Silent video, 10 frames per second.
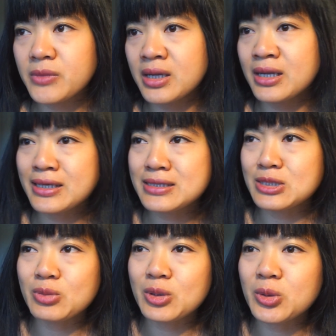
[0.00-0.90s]
and I can
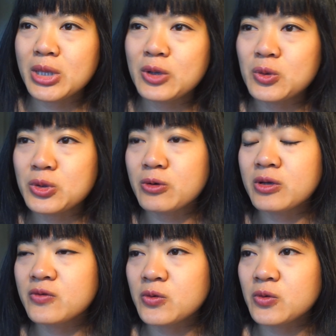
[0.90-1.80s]
see people like
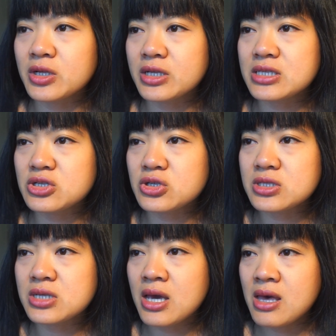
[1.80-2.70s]
ordering food, and it's
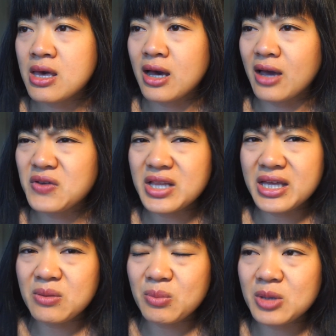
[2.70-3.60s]
just, I feel
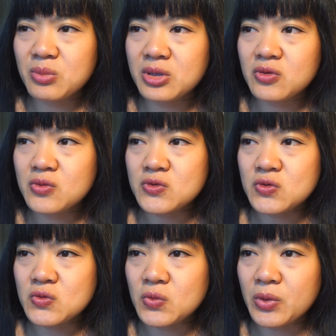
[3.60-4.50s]
like it might be too
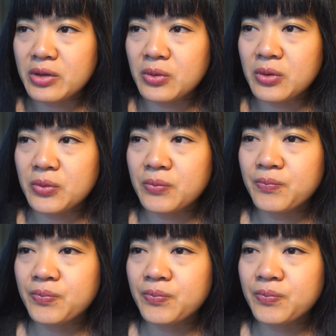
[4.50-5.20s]
soon, I don't know.